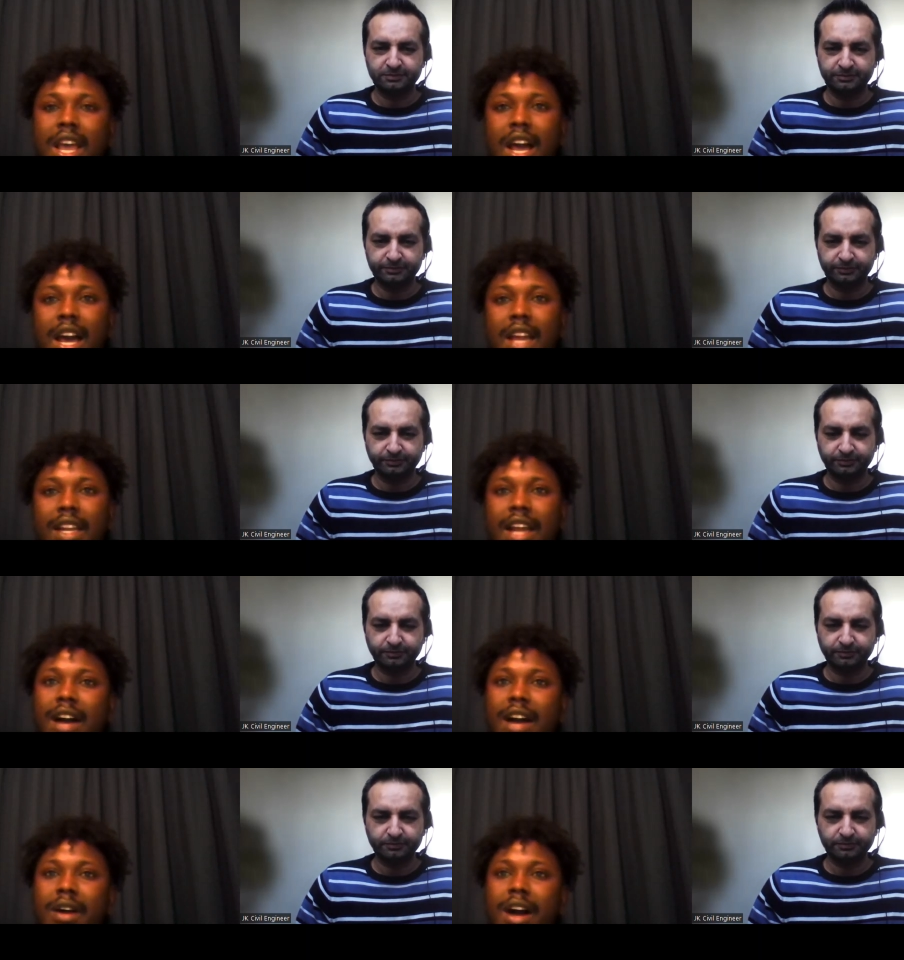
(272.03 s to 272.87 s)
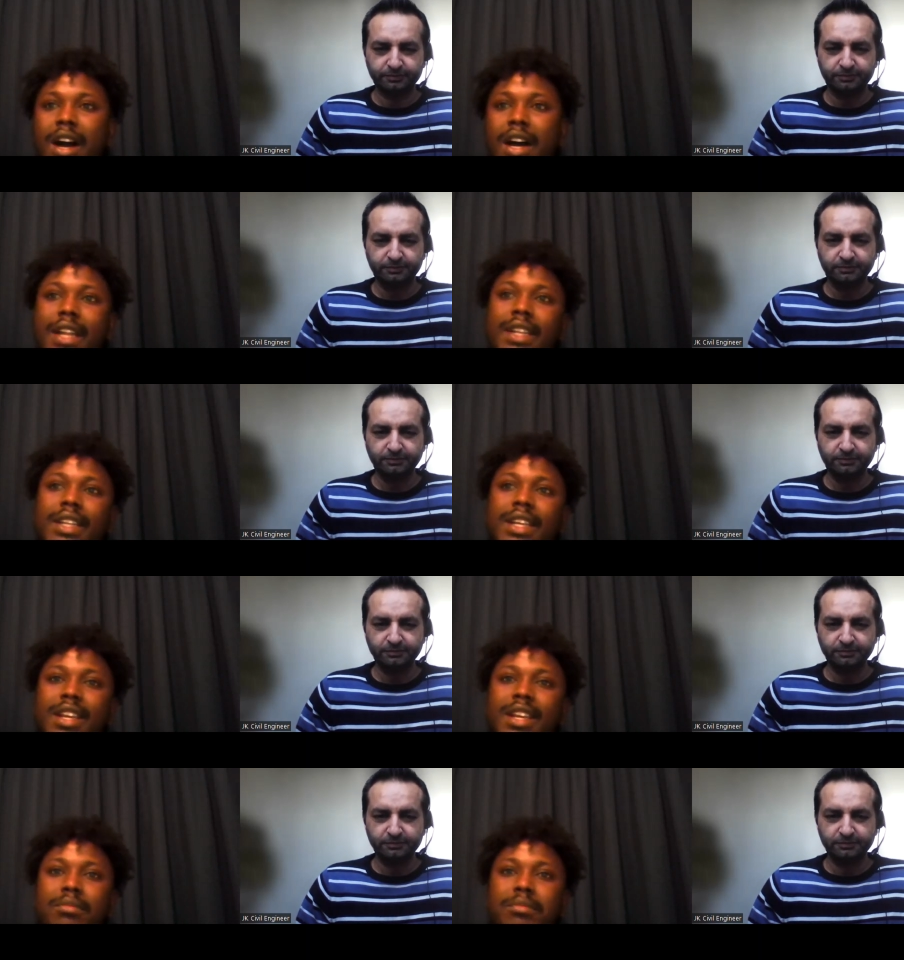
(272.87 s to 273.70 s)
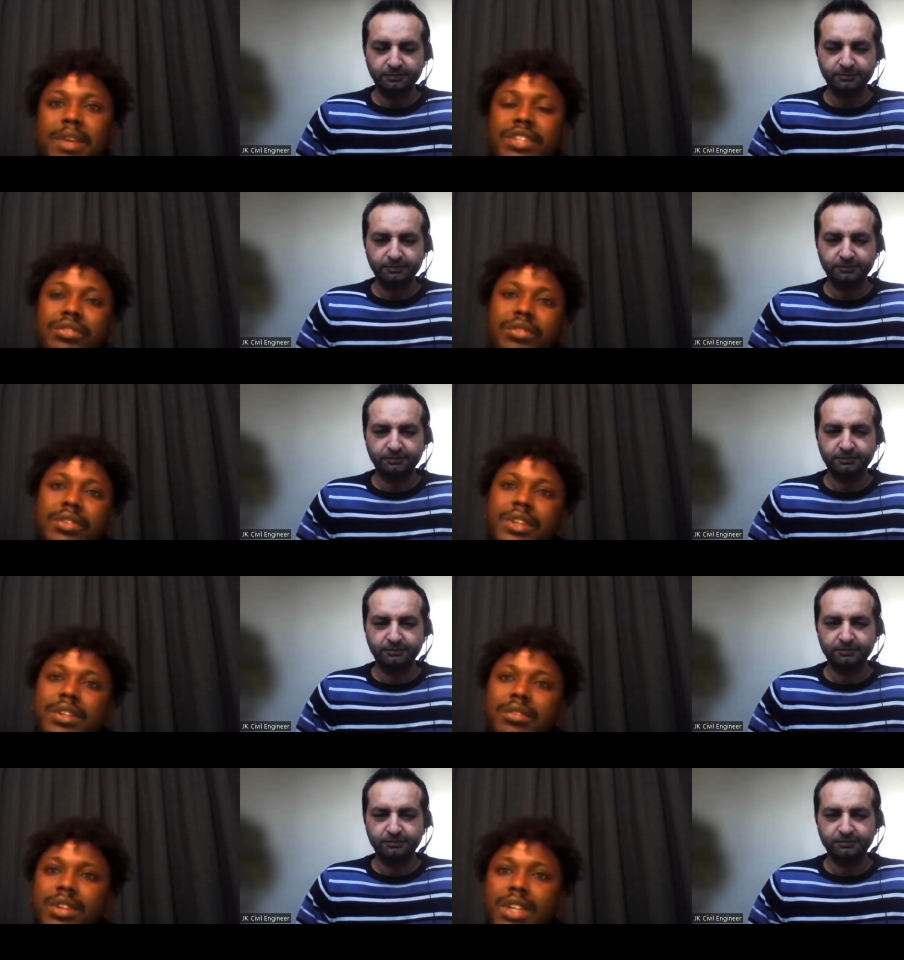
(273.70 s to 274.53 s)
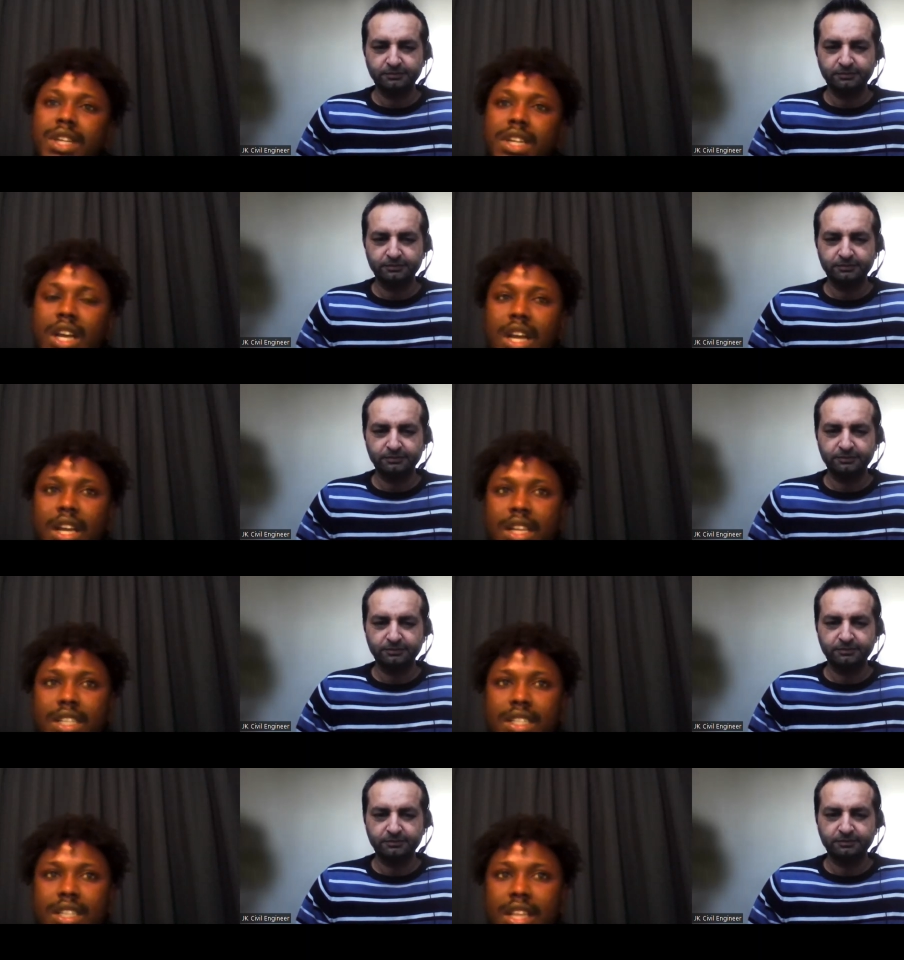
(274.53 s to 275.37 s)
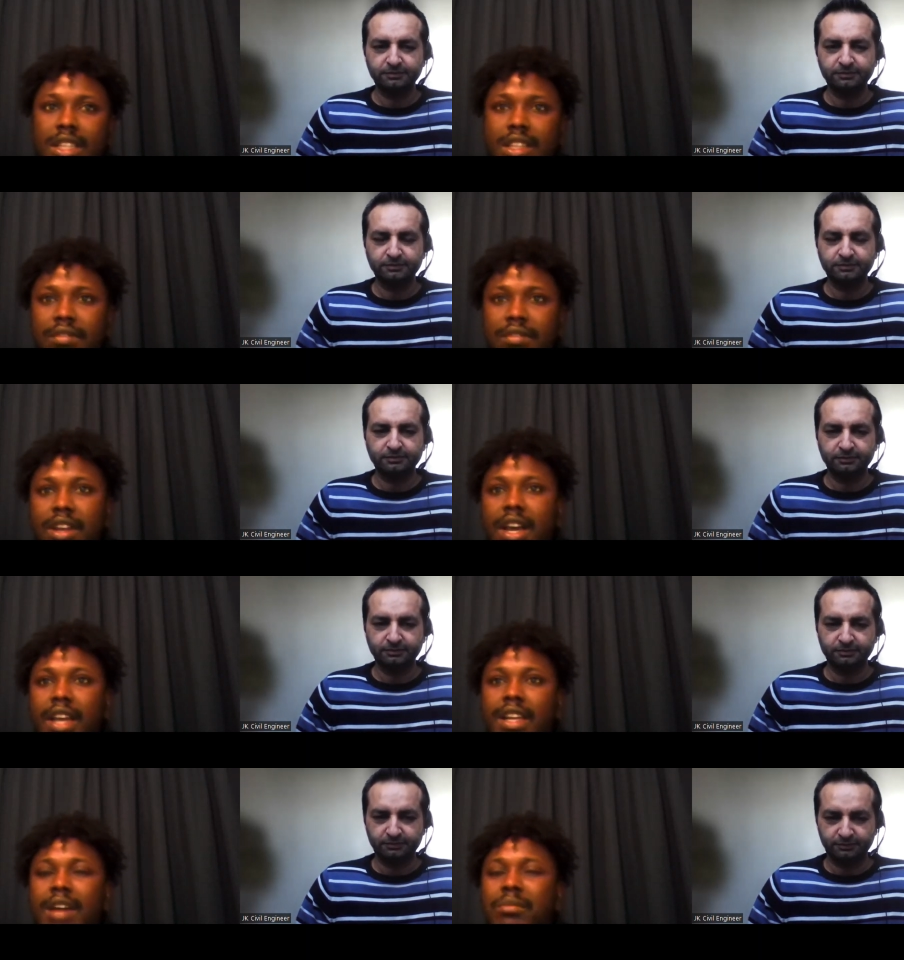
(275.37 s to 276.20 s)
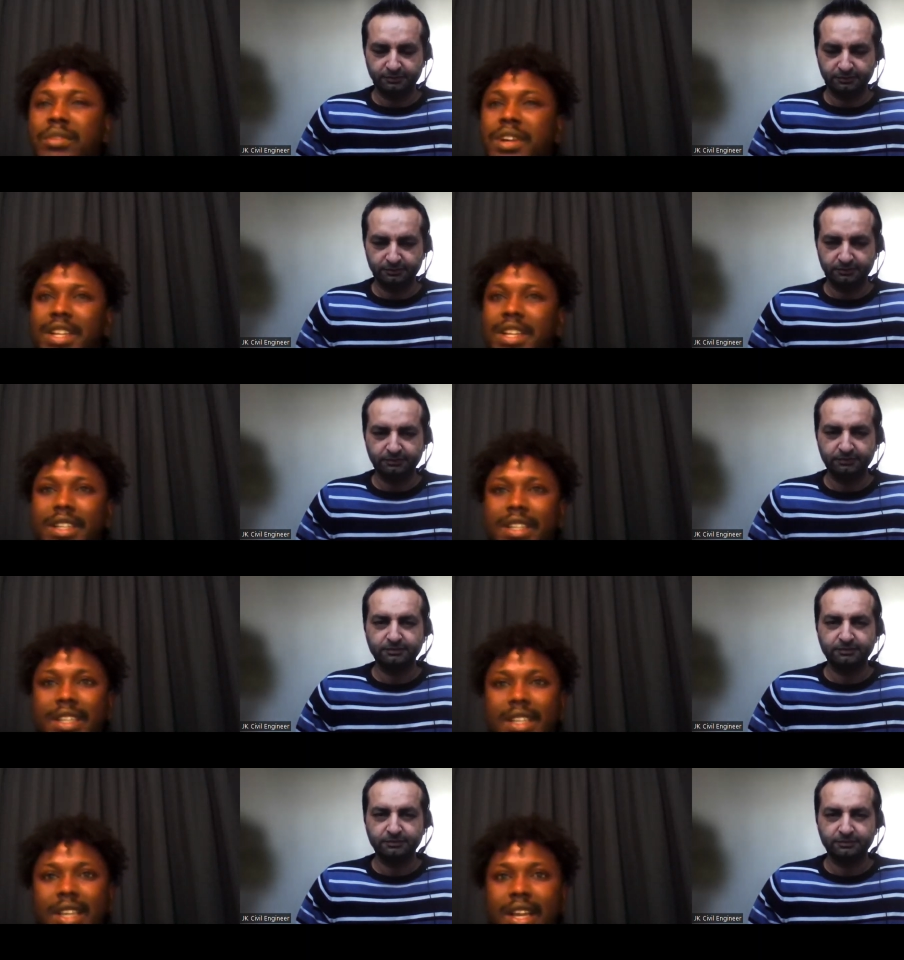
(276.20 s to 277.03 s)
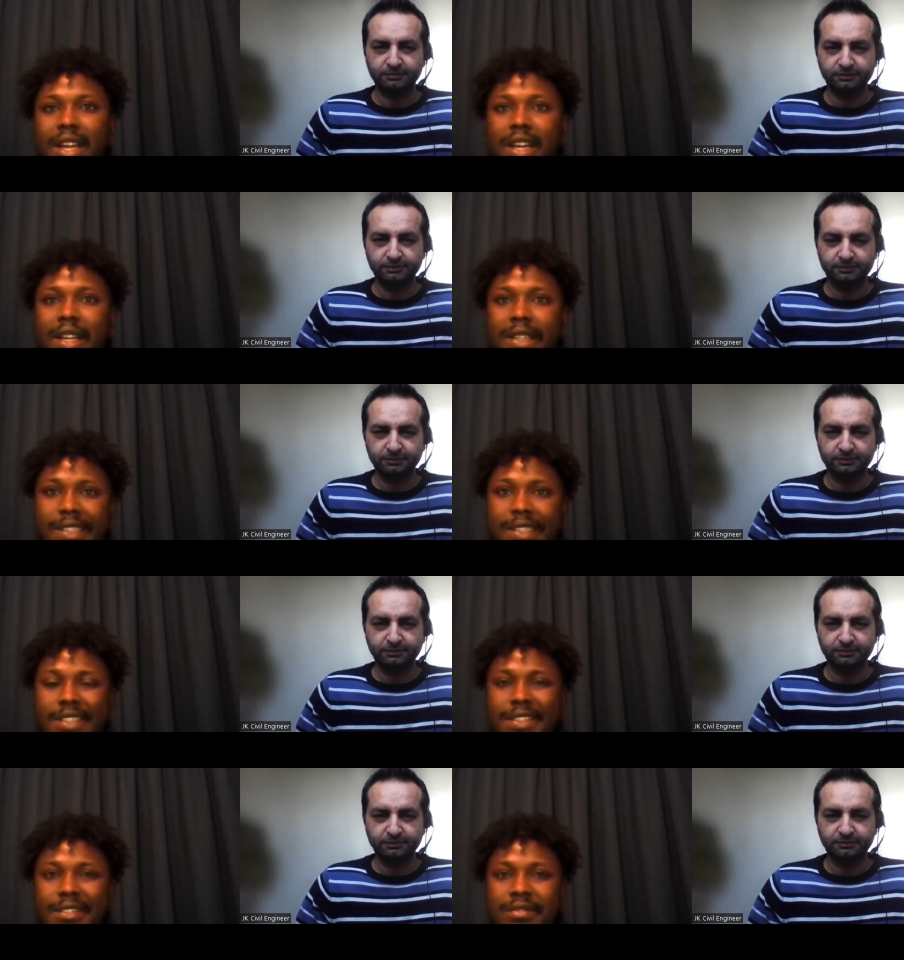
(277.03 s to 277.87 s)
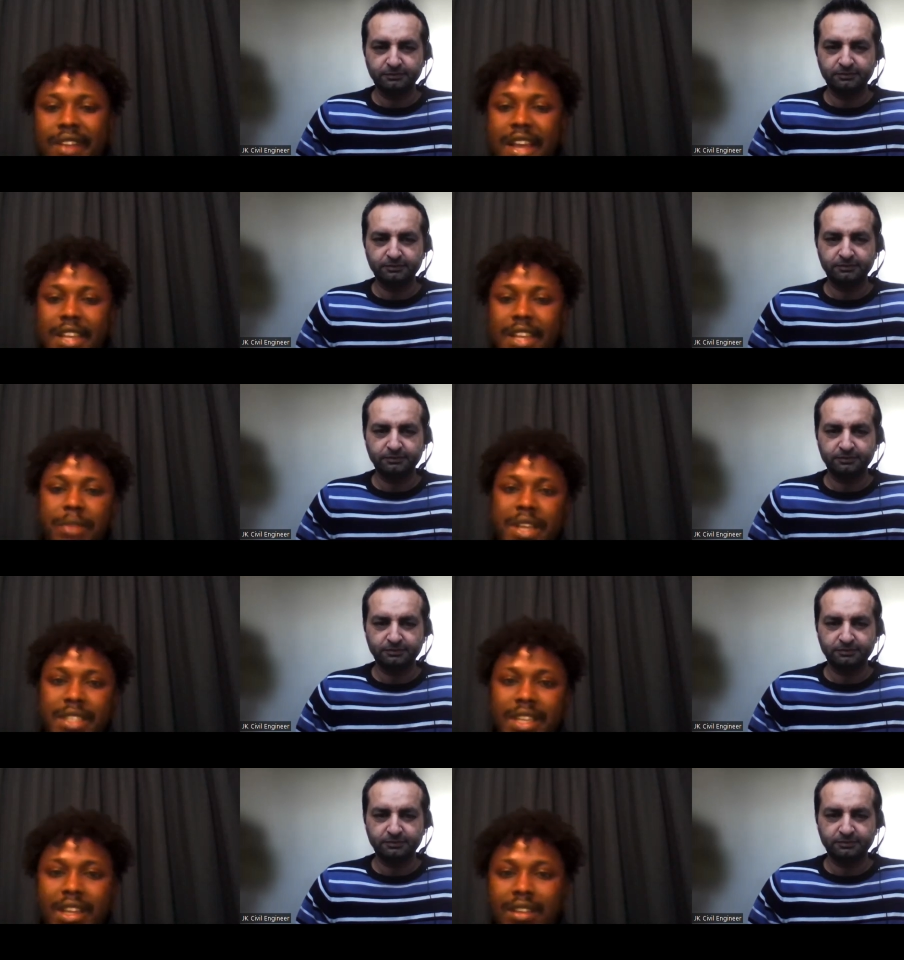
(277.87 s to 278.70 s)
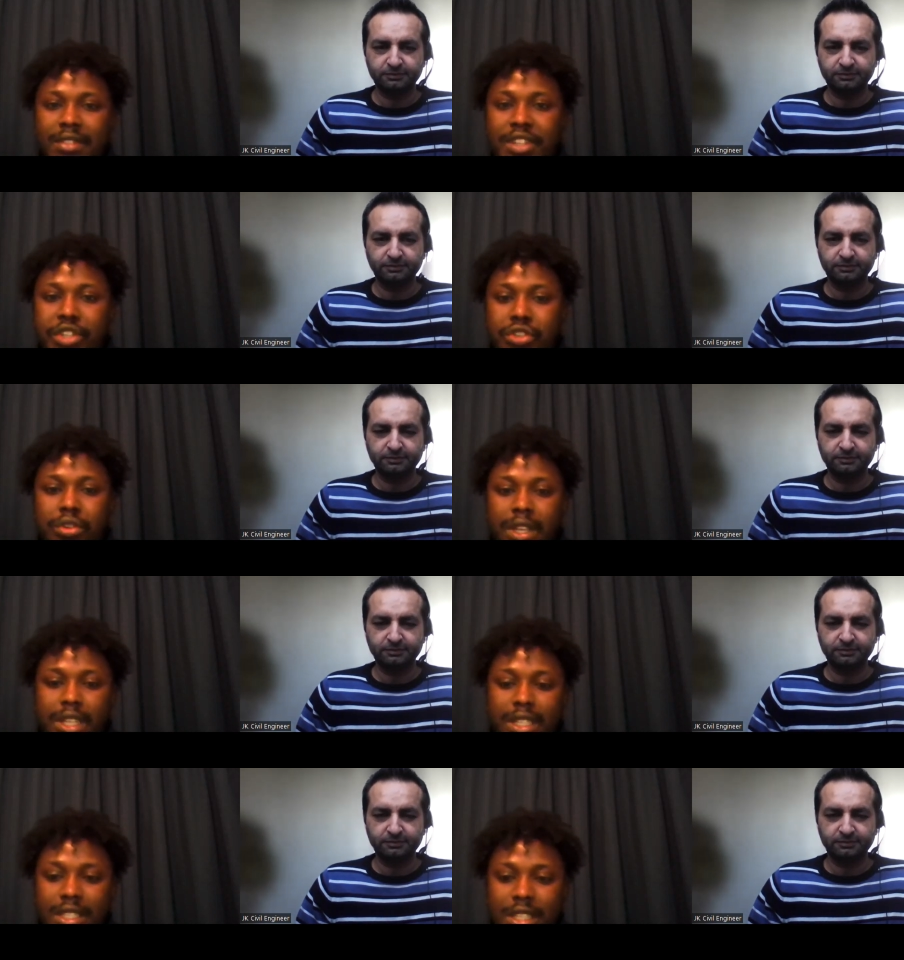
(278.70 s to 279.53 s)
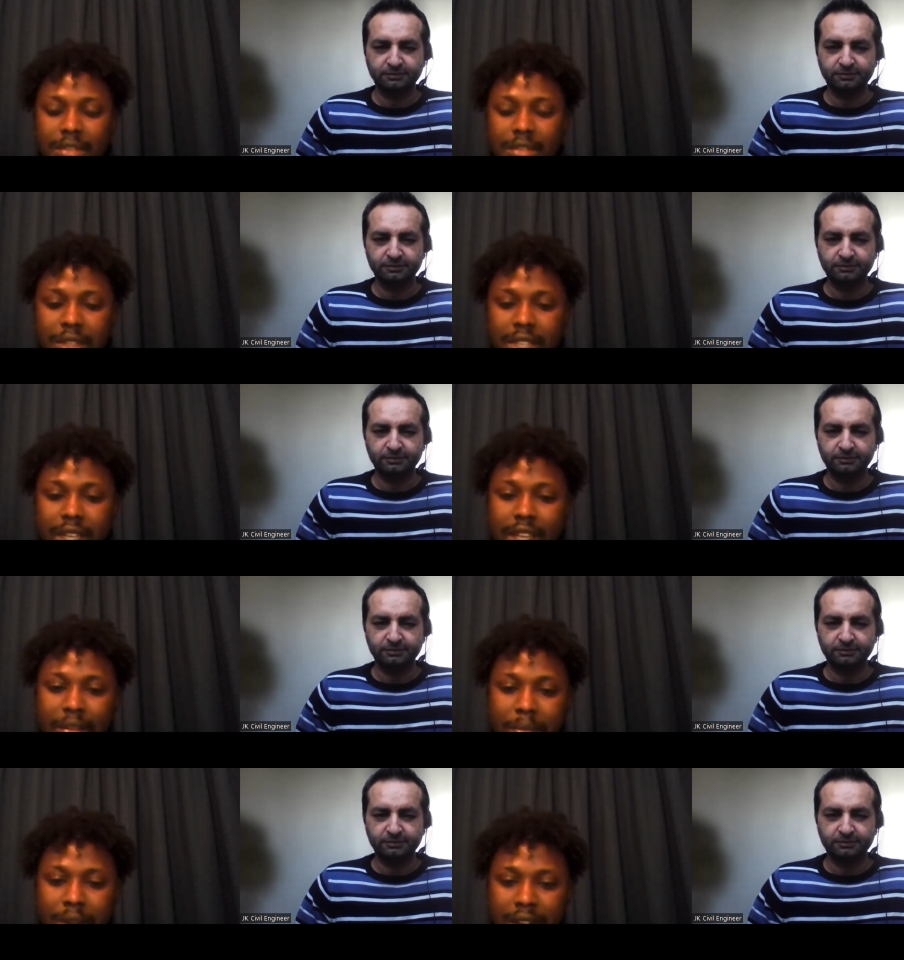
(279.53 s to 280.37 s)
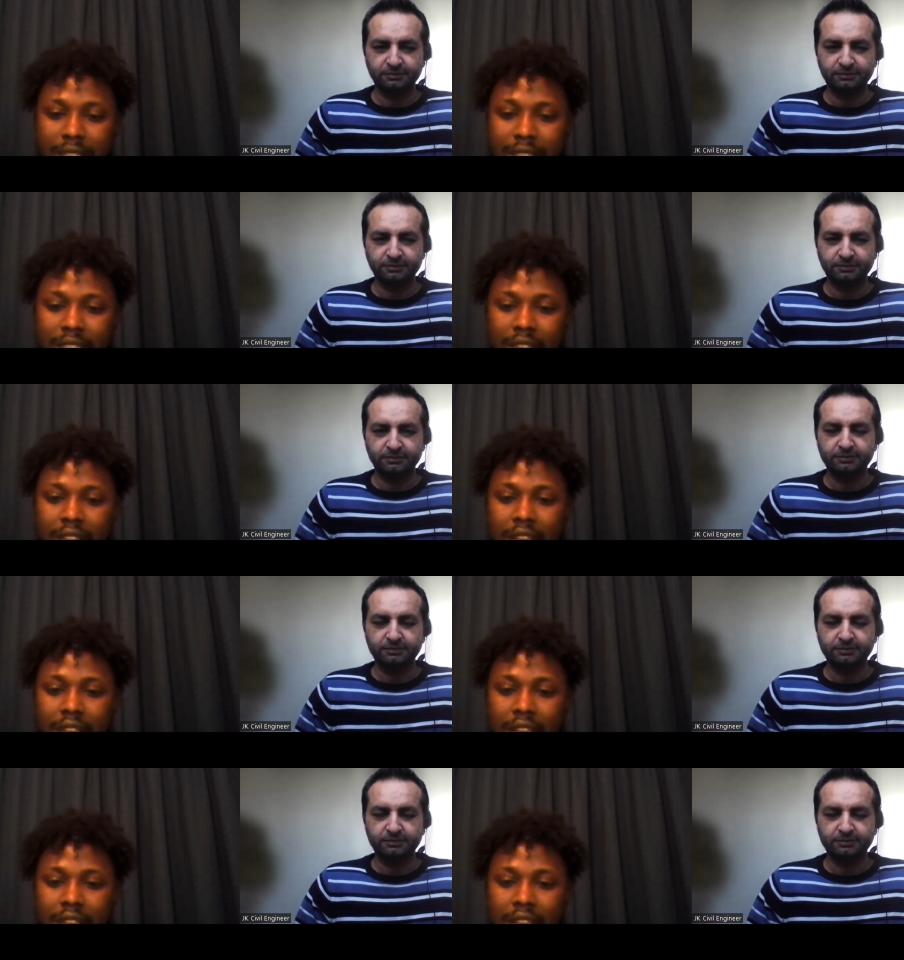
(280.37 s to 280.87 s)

Speaker 1: and uh, and based on on a scientific and I'm really uh, find myself enjoying in this particular part